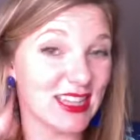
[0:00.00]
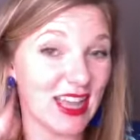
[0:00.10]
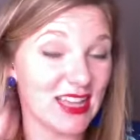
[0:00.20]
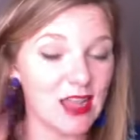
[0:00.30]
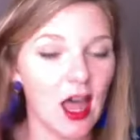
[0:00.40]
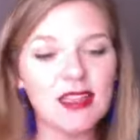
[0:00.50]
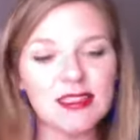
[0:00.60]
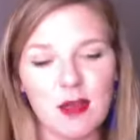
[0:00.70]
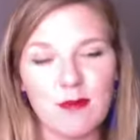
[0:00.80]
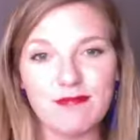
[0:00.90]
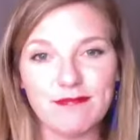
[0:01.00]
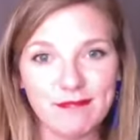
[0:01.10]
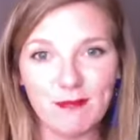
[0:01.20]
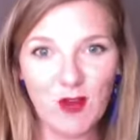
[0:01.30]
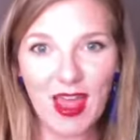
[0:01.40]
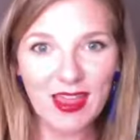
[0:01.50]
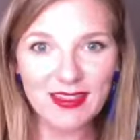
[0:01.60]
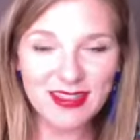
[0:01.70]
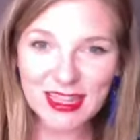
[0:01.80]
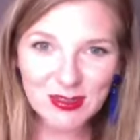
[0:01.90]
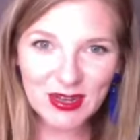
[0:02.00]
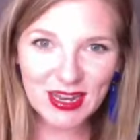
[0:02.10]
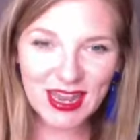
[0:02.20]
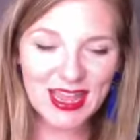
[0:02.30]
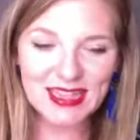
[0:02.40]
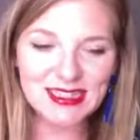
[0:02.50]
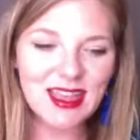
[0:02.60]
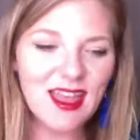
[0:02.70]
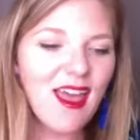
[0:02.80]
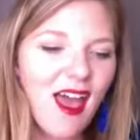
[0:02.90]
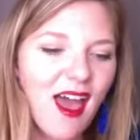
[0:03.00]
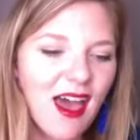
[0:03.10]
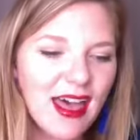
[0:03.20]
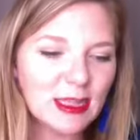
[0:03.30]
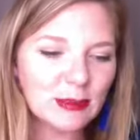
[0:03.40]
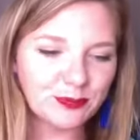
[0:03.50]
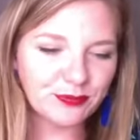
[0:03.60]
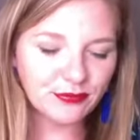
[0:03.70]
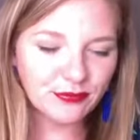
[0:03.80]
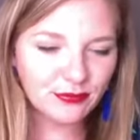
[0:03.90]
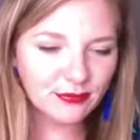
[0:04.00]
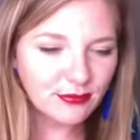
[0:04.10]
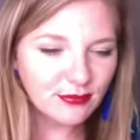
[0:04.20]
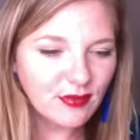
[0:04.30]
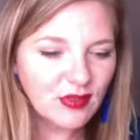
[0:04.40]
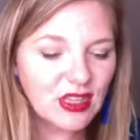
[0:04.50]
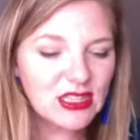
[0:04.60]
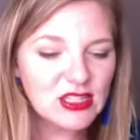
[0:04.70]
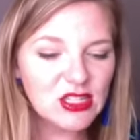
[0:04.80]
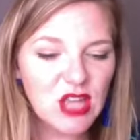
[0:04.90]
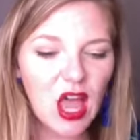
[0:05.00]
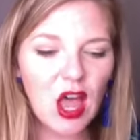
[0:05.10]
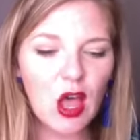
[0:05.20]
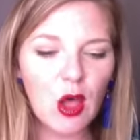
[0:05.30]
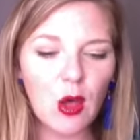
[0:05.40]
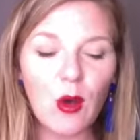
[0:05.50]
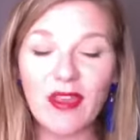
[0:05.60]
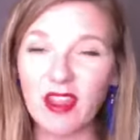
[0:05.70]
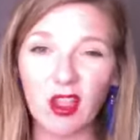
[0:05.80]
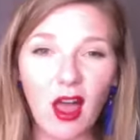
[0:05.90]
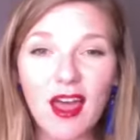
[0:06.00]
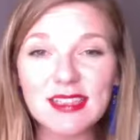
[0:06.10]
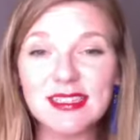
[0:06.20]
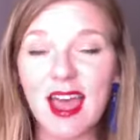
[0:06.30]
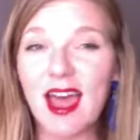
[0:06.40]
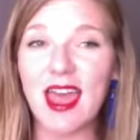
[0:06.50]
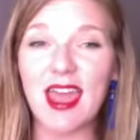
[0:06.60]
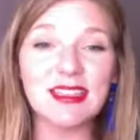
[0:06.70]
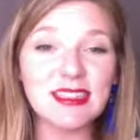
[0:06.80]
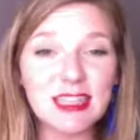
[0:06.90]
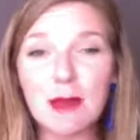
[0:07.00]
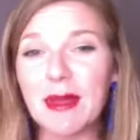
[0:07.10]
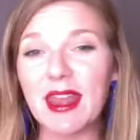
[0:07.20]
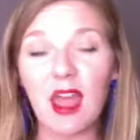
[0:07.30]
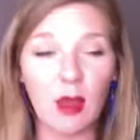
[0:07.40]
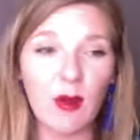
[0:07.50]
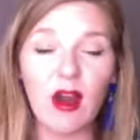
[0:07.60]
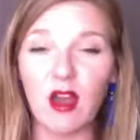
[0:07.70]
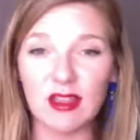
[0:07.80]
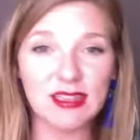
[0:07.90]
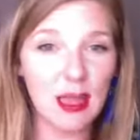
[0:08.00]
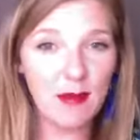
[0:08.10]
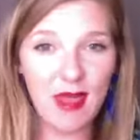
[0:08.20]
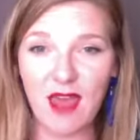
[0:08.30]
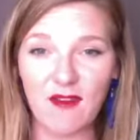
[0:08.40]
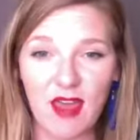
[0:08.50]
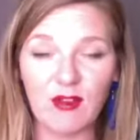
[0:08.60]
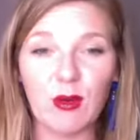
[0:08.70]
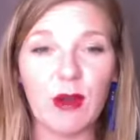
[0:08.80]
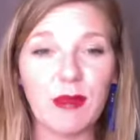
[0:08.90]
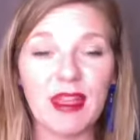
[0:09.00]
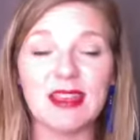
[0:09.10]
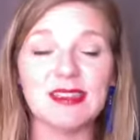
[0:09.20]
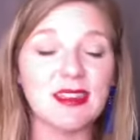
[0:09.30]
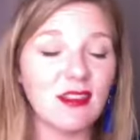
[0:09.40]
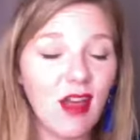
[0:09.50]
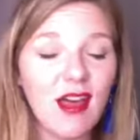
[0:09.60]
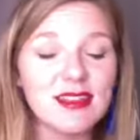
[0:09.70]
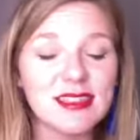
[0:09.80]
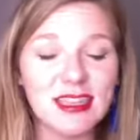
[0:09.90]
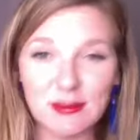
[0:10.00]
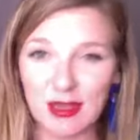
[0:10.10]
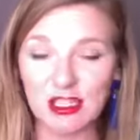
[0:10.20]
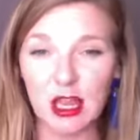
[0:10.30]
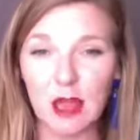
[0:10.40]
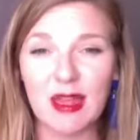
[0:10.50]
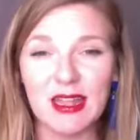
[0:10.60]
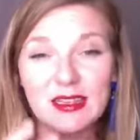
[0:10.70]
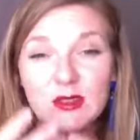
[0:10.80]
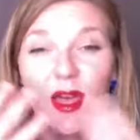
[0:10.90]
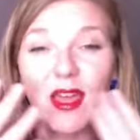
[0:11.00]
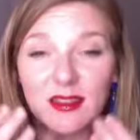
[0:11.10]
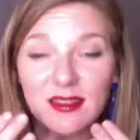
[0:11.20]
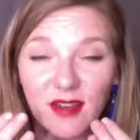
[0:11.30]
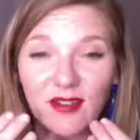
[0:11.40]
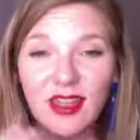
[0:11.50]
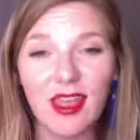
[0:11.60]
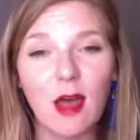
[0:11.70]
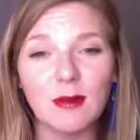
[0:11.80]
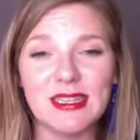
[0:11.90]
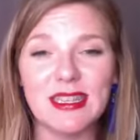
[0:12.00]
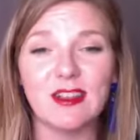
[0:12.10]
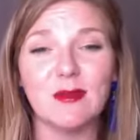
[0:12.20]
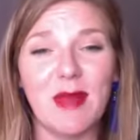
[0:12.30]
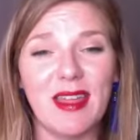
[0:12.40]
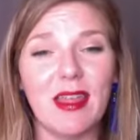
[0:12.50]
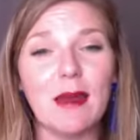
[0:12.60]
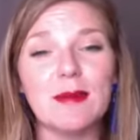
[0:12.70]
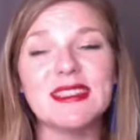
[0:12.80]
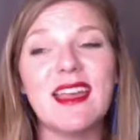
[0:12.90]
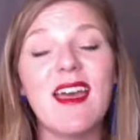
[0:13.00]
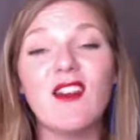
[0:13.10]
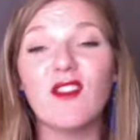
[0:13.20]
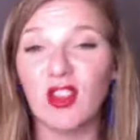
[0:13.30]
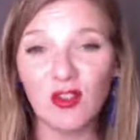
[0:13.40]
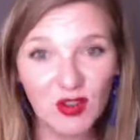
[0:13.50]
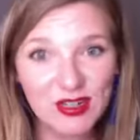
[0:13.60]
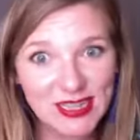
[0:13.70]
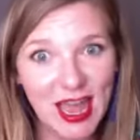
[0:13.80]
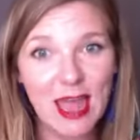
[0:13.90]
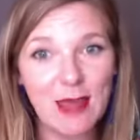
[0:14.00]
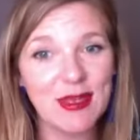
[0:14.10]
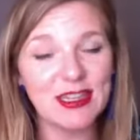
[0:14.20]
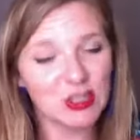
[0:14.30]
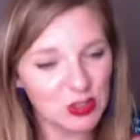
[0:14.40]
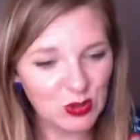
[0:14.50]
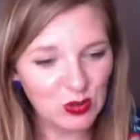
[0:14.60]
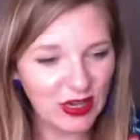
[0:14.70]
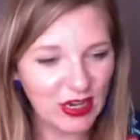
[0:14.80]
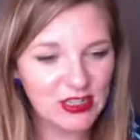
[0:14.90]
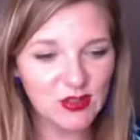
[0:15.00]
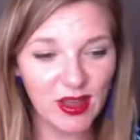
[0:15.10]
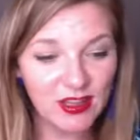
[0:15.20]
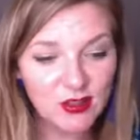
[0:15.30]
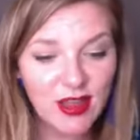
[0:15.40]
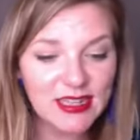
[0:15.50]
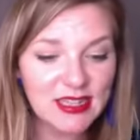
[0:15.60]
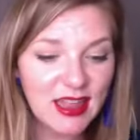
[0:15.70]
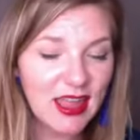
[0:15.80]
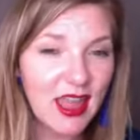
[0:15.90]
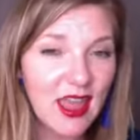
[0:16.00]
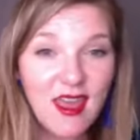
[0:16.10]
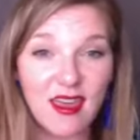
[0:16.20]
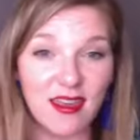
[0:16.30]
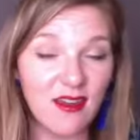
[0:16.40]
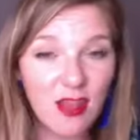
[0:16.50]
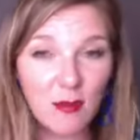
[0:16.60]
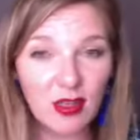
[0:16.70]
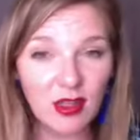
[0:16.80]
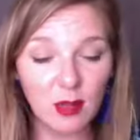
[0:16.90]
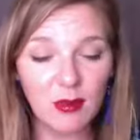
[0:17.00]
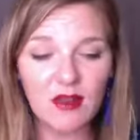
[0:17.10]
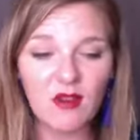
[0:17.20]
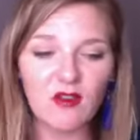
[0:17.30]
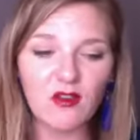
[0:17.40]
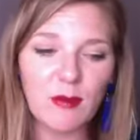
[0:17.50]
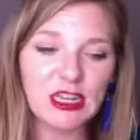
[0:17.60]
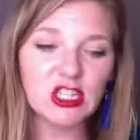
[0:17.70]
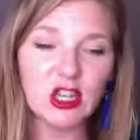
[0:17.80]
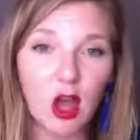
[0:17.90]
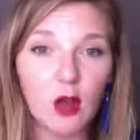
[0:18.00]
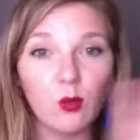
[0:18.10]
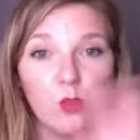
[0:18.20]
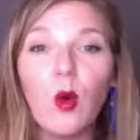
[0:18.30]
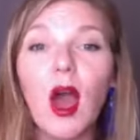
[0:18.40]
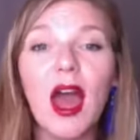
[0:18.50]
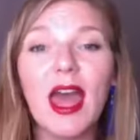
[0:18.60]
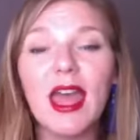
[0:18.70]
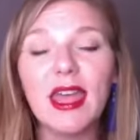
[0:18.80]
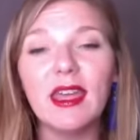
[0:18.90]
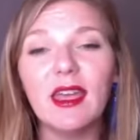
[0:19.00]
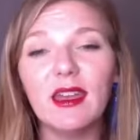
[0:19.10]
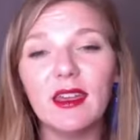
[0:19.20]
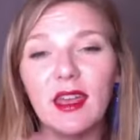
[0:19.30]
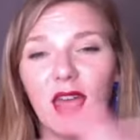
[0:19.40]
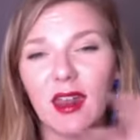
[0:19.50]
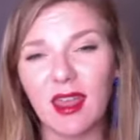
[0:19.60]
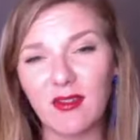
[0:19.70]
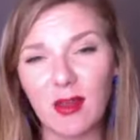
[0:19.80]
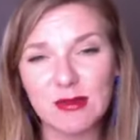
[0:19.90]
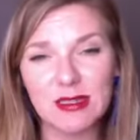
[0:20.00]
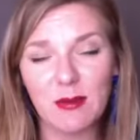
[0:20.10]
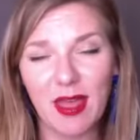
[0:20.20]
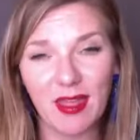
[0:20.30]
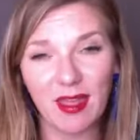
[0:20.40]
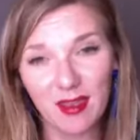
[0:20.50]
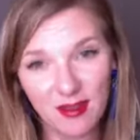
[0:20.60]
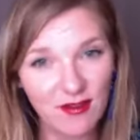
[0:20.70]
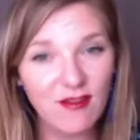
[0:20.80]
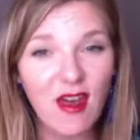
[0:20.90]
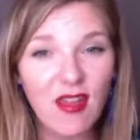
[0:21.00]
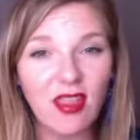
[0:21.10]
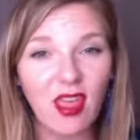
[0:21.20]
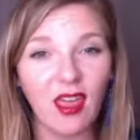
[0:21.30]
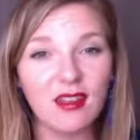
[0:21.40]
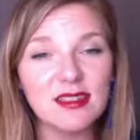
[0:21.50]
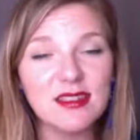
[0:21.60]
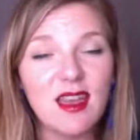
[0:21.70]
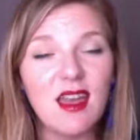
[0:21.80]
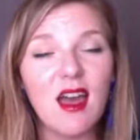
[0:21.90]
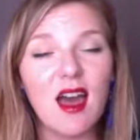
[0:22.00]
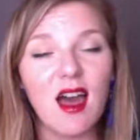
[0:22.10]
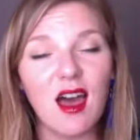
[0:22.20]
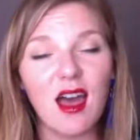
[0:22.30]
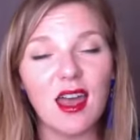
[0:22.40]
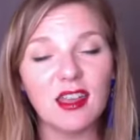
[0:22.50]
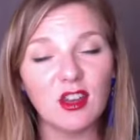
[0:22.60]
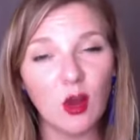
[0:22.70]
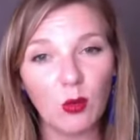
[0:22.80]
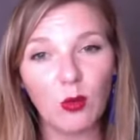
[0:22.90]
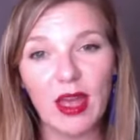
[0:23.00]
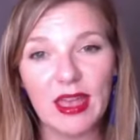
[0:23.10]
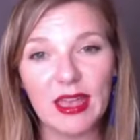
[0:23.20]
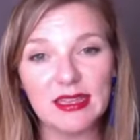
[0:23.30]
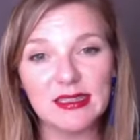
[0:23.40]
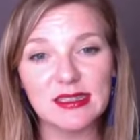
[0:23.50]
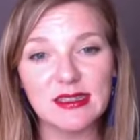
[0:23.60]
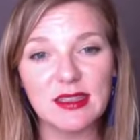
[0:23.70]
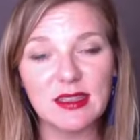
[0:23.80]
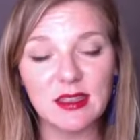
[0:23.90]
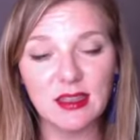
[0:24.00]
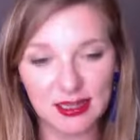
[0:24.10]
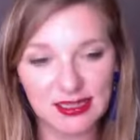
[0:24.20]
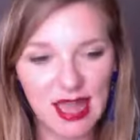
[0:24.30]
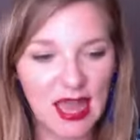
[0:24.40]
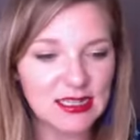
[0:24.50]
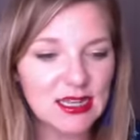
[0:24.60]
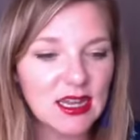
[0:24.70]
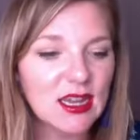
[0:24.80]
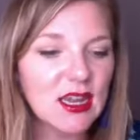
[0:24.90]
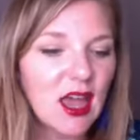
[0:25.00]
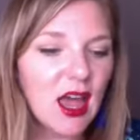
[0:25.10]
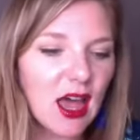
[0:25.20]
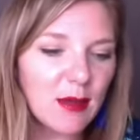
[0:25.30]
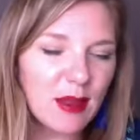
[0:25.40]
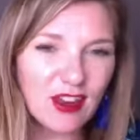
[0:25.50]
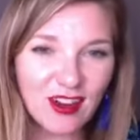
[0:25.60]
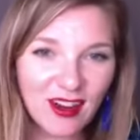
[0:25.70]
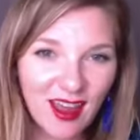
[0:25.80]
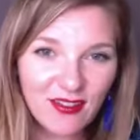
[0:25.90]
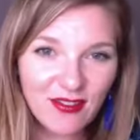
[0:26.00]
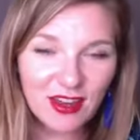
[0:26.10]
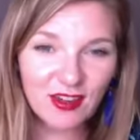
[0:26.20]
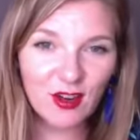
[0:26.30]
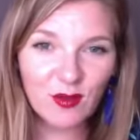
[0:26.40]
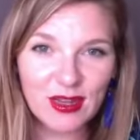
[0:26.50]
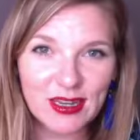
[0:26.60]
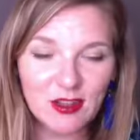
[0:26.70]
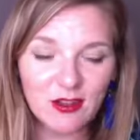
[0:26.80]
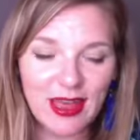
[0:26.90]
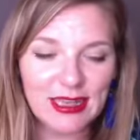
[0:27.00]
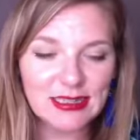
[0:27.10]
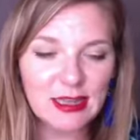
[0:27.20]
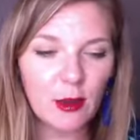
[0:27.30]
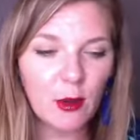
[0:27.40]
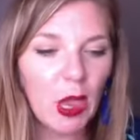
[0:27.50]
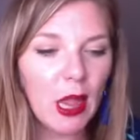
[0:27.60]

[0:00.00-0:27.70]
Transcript: It's awesome, right? That's what it is. And the gloss, I sleep in it. I wear it all the time. I have it everywhere because the gloss is my jam. That is what definitely helped heal my lips for the first time in 2 years. So I do like to give them a little bit of information on why and give them some fun things on, what is the set. And you're going to kind of find your own way to do that. So